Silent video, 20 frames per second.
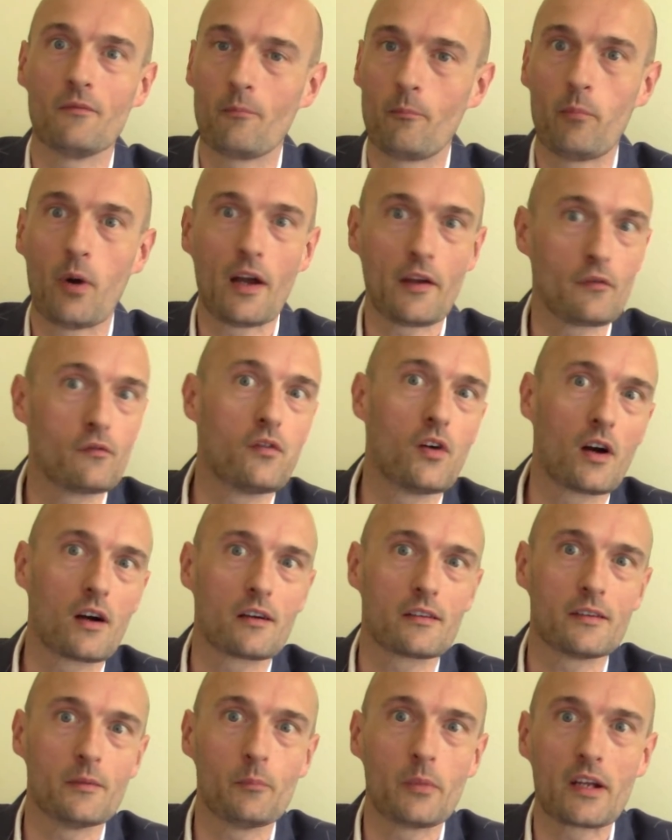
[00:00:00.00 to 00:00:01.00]
by
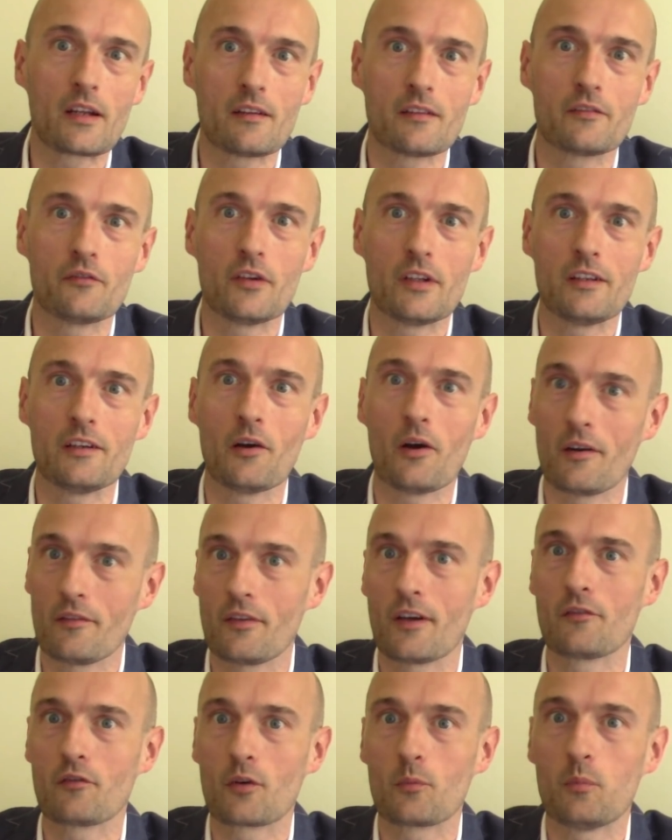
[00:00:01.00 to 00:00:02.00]
far the biggest video
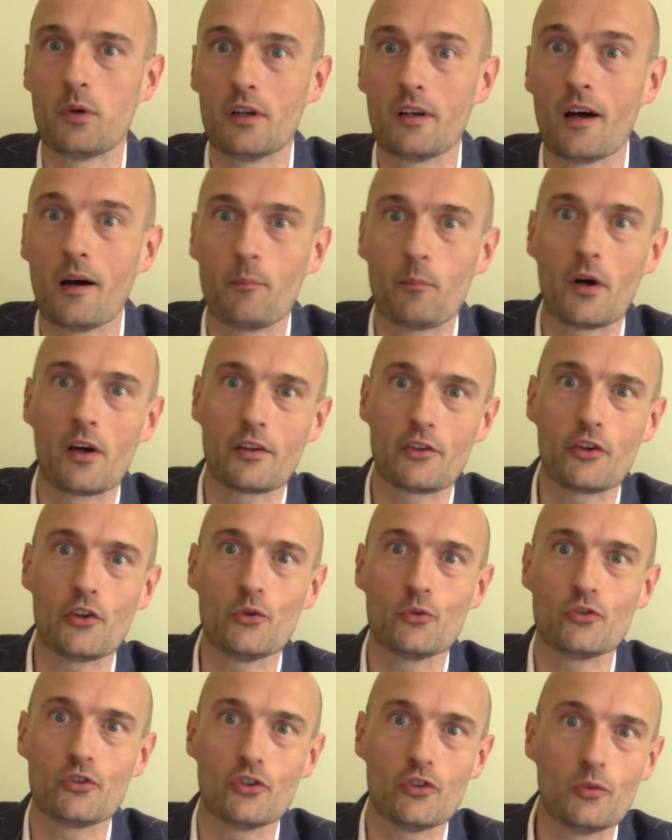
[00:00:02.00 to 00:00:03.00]
I've ever put up on
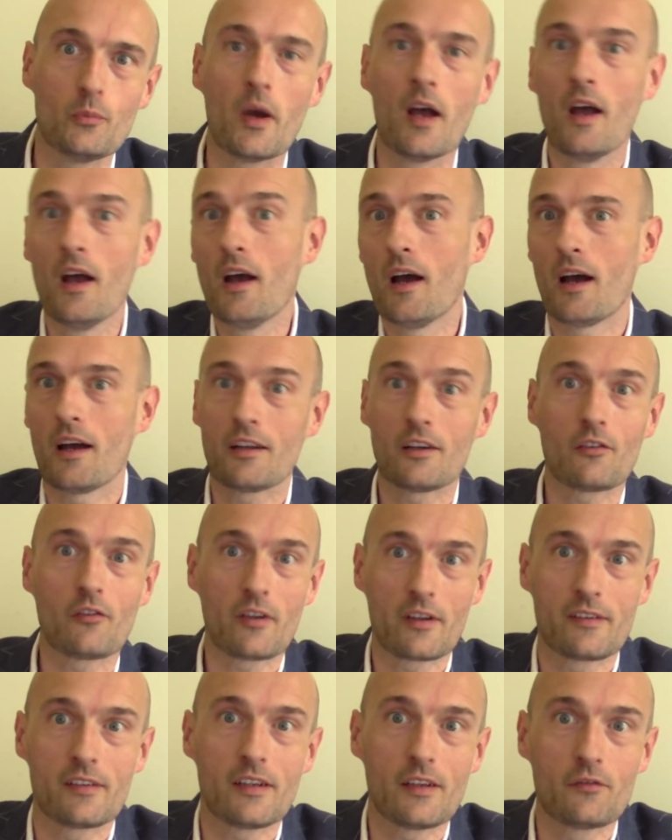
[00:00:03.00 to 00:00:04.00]
YouTube, and I
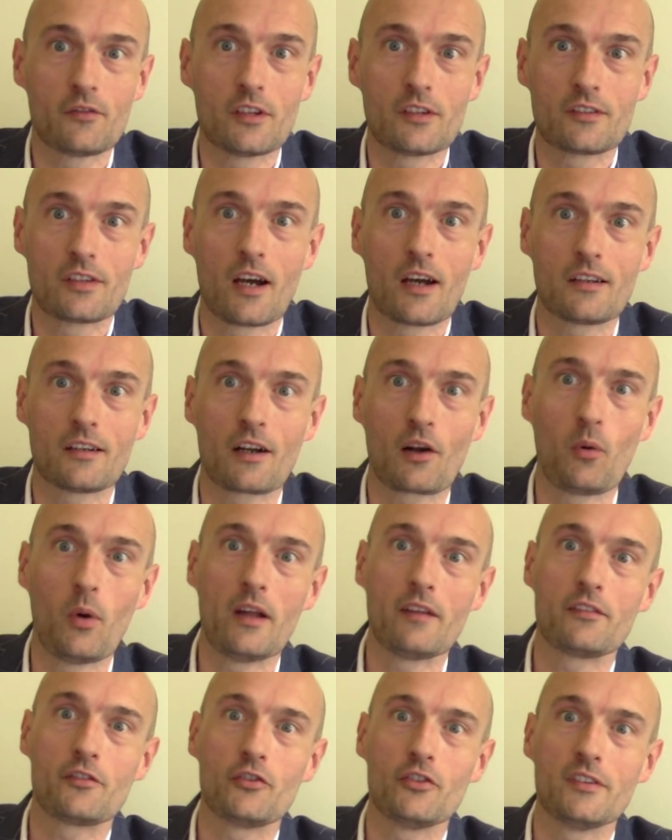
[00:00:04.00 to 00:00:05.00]
received a ton of
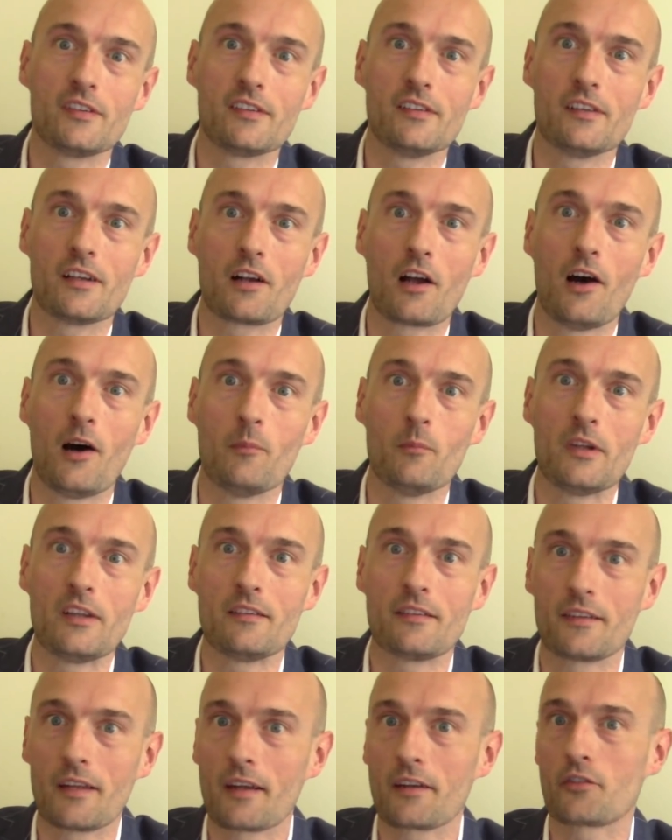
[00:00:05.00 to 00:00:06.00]
questions in the
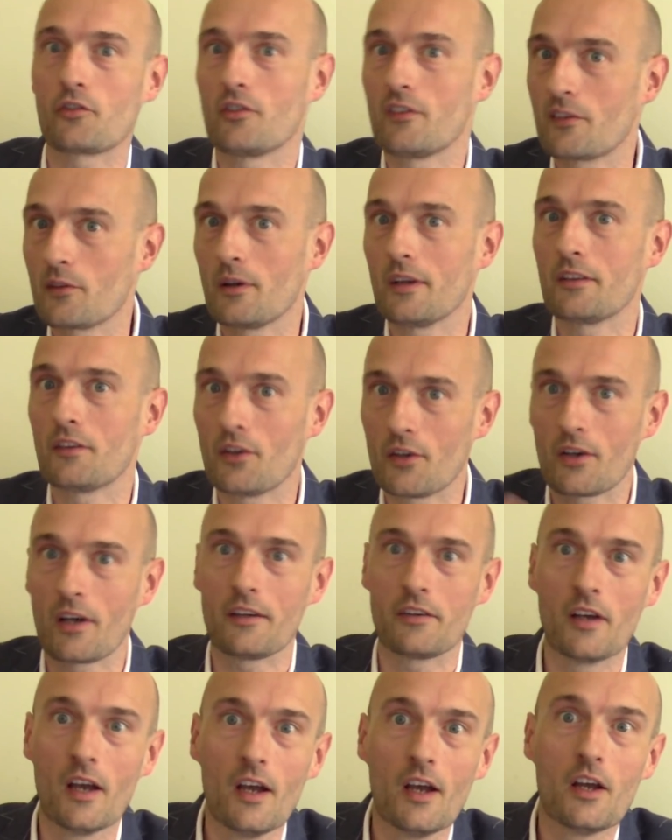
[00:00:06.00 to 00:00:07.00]
comments section, so I thought
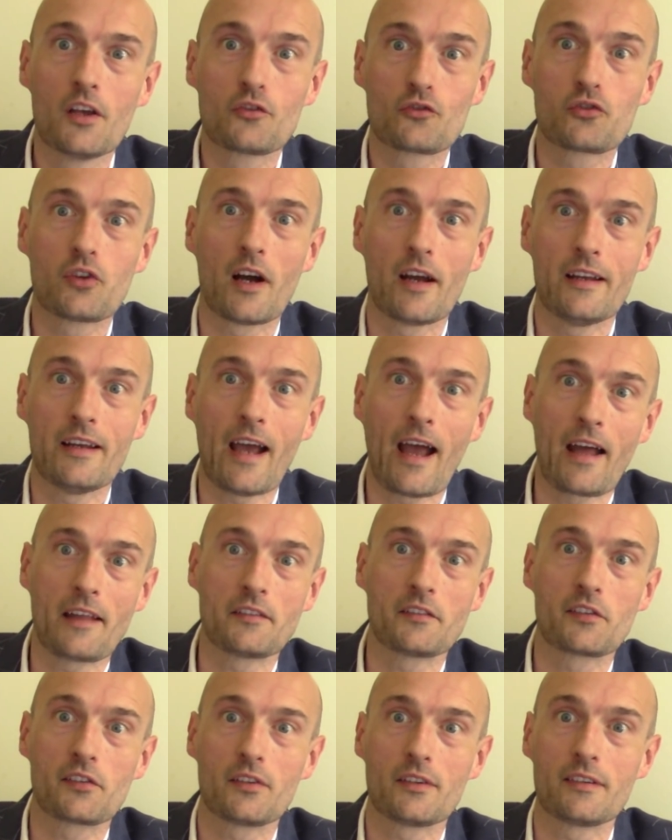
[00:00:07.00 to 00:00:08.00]
I'd try and
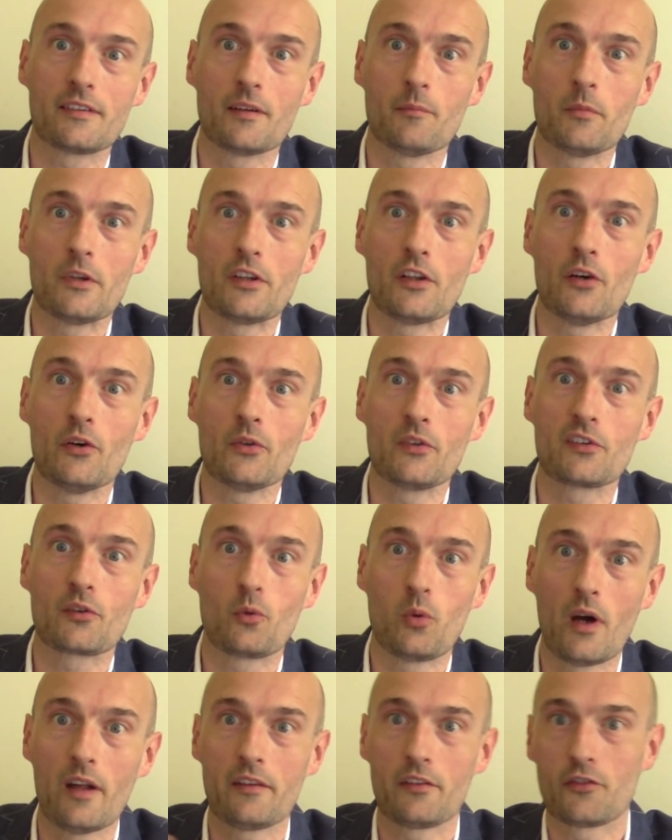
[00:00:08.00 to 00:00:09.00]
answer some of those
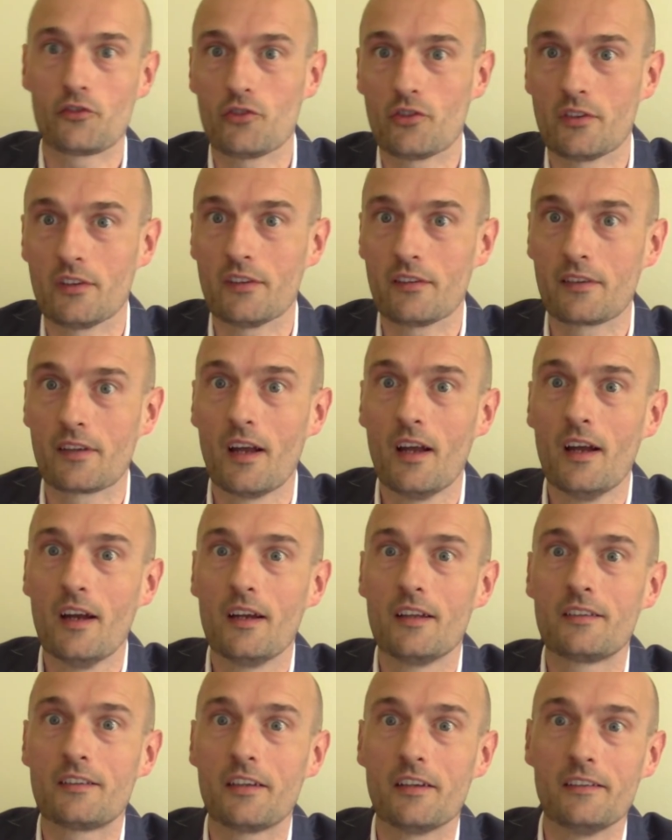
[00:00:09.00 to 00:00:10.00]
questions
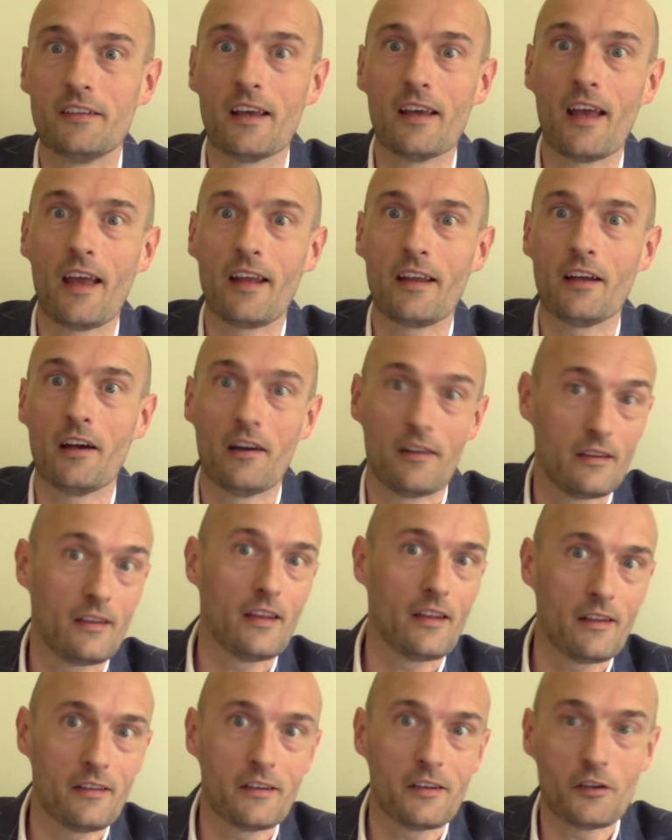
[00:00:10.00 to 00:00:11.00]
today
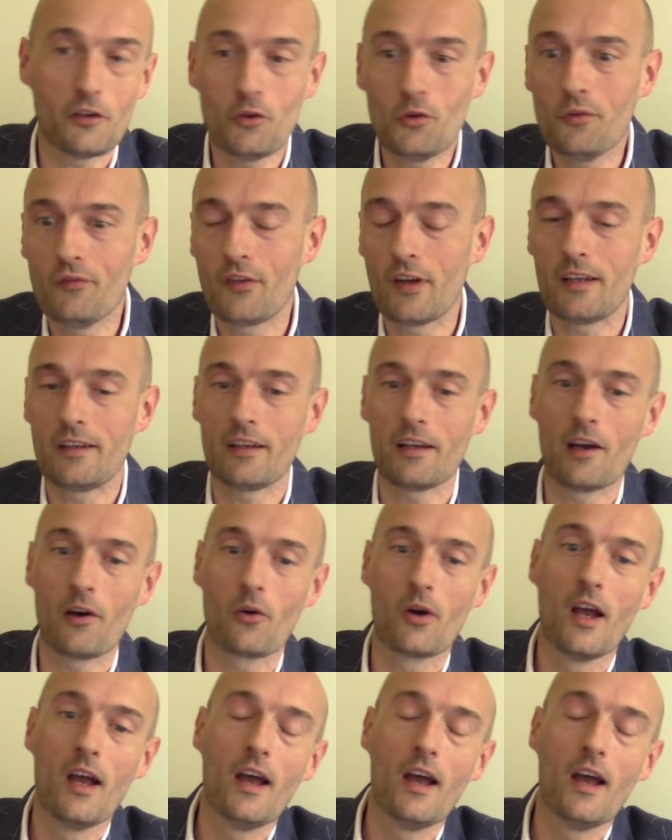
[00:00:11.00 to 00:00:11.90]
in a new video.